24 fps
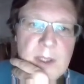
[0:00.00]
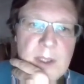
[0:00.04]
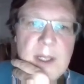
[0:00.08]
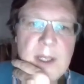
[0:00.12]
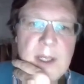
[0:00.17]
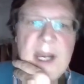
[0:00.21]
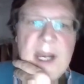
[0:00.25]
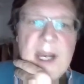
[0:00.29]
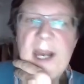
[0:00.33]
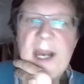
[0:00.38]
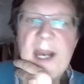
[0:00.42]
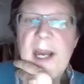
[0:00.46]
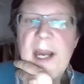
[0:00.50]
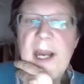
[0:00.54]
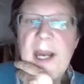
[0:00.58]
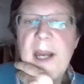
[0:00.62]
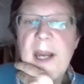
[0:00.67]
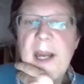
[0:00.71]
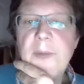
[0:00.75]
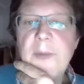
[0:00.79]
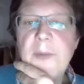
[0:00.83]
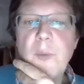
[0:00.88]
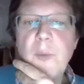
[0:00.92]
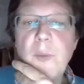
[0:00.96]

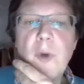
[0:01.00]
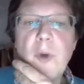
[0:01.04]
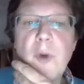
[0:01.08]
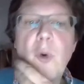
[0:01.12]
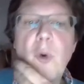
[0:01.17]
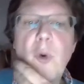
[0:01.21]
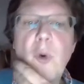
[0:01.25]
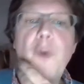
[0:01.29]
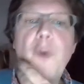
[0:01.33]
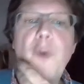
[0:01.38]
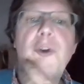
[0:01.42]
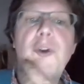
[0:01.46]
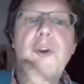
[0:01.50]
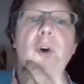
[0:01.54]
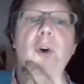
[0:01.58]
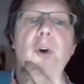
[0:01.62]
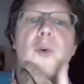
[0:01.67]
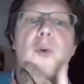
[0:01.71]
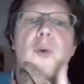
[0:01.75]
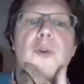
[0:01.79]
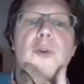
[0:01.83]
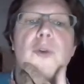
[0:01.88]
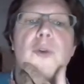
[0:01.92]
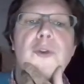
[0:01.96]
And we're
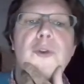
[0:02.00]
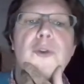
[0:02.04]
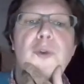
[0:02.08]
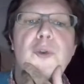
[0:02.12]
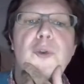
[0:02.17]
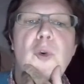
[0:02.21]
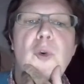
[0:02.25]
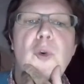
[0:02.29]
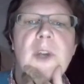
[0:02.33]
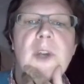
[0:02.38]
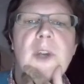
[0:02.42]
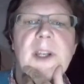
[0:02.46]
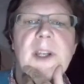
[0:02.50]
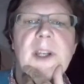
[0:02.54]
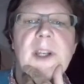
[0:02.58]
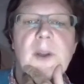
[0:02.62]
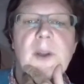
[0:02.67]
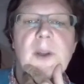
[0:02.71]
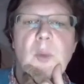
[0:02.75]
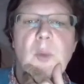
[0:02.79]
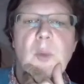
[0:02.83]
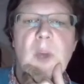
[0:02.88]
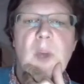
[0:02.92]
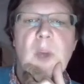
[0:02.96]
also storing
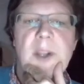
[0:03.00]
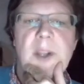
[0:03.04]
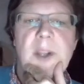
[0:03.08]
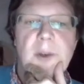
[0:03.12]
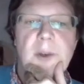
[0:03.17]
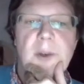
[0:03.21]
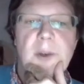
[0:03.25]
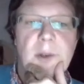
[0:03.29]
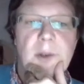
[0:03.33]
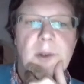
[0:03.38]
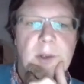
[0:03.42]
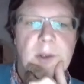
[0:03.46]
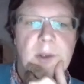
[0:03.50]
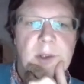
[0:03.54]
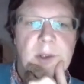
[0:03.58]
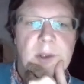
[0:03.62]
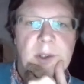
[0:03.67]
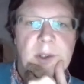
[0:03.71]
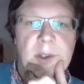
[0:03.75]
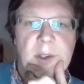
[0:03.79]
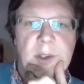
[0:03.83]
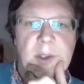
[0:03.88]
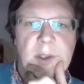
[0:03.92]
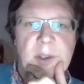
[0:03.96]
whether
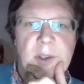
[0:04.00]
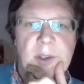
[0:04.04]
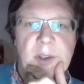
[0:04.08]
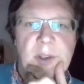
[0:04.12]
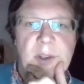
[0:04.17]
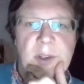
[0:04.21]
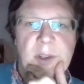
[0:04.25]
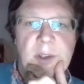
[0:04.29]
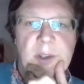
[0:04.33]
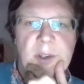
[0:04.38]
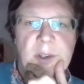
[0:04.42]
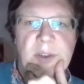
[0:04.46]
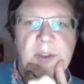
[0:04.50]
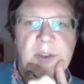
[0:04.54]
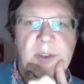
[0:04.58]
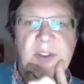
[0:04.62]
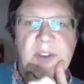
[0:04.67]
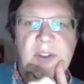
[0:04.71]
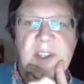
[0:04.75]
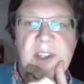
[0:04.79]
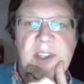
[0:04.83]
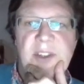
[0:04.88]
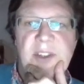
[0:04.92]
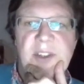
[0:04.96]

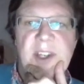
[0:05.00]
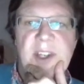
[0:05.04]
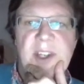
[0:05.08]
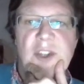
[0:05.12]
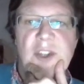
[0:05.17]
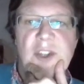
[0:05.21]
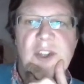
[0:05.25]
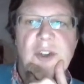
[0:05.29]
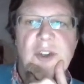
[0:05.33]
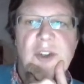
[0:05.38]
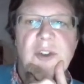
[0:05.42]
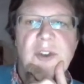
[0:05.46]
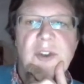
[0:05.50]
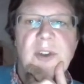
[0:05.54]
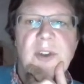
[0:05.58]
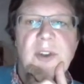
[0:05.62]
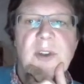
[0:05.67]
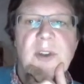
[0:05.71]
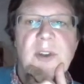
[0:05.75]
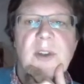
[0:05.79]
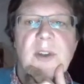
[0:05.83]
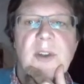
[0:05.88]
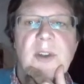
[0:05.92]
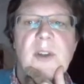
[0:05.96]
this agent,
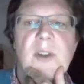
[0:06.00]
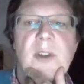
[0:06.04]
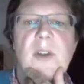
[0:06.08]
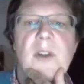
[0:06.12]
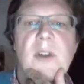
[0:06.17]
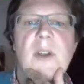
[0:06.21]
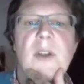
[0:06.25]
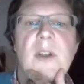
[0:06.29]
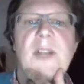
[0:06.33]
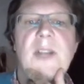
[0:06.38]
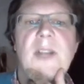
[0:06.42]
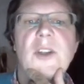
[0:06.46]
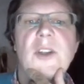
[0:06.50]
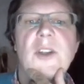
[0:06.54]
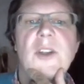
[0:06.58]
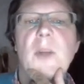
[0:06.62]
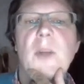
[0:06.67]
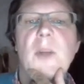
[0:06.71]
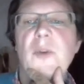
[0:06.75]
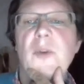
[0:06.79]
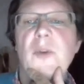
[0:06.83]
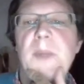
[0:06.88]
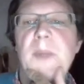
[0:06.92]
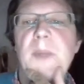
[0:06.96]
the number
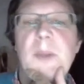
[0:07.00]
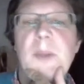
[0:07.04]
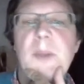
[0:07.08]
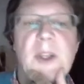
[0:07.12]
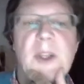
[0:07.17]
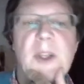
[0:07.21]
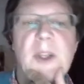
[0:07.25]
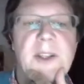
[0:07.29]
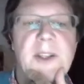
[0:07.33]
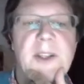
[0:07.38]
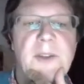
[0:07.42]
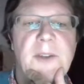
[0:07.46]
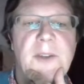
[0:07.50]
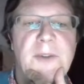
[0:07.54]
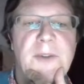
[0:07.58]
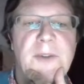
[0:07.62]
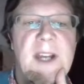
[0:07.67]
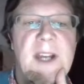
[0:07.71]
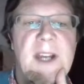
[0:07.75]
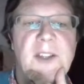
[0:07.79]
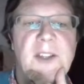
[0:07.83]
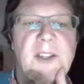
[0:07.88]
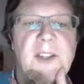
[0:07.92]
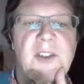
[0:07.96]
of people it
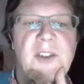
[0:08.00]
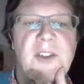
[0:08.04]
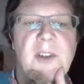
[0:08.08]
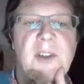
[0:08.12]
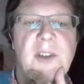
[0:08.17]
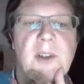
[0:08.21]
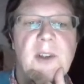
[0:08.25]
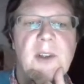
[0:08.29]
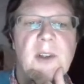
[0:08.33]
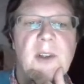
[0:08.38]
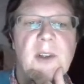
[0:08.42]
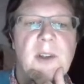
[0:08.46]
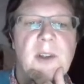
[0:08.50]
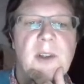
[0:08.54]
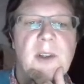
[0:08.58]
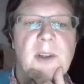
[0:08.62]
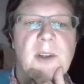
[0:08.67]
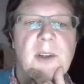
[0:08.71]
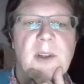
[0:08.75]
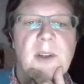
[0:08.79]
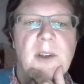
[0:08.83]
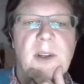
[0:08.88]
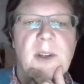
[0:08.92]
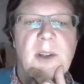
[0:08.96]
infects,
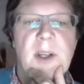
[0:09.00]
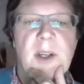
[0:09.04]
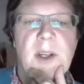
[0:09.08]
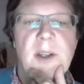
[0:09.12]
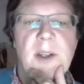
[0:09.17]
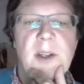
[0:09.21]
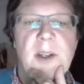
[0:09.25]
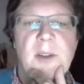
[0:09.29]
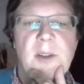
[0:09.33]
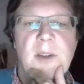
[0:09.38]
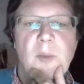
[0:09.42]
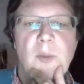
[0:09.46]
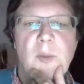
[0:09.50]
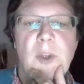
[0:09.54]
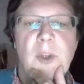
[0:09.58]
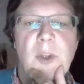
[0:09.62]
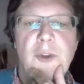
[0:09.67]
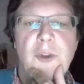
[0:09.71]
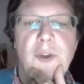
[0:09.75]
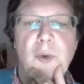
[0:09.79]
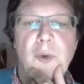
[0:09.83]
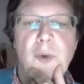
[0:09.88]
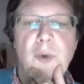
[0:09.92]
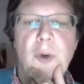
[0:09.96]
we
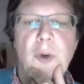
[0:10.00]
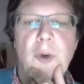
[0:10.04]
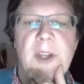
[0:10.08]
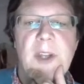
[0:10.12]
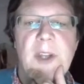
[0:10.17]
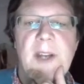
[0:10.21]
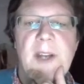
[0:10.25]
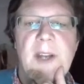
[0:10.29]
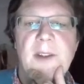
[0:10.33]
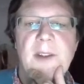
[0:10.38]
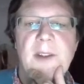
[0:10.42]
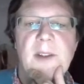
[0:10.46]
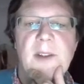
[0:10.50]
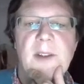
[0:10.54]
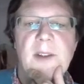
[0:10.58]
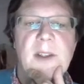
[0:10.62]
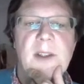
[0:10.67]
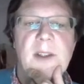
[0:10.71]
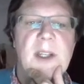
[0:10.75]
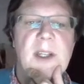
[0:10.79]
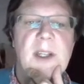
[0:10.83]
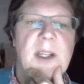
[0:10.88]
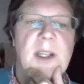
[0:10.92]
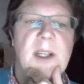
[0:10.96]
store that
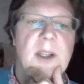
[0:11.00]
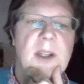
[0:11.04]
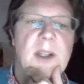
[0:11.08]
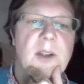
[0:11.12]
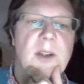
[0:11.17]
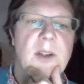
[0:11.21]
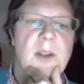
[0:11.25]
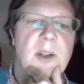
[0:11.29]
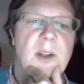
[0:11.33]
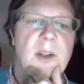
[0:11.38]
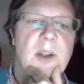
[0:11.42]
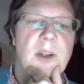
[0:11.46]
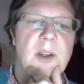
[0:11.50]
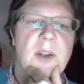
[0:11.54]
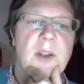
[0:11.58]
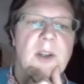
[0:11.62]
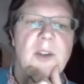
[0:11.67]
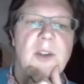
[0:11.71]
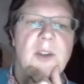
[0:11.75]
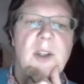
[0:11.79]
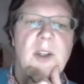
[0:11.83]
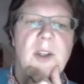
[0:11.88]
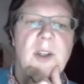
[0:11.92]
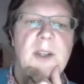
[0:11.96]
in
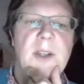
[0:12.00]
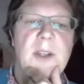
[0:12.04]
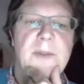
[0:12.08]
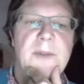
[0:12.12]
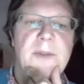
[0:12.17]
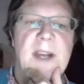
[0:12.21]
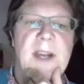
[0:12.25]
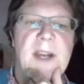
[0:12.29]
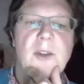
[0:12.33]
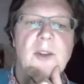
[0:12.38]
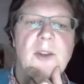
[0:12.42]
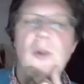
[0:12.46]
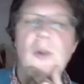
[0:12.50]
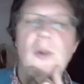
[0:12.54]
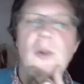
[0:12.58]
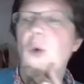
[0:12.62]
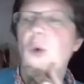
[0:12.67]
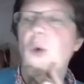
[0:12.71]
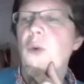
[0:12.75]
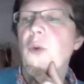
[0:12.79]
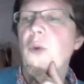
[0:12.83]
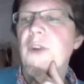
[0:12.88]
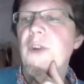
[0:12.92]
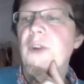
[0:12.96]
the vector
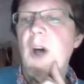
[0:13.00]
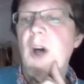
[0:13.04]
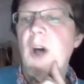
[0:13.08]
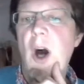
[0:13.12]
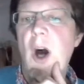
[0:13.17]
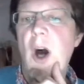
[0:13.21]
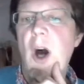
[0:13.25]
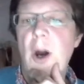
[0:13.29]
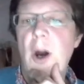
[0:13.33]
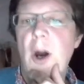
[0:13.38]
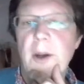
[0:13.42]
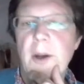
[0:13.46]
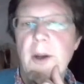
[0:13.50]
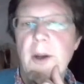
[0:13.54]
called R.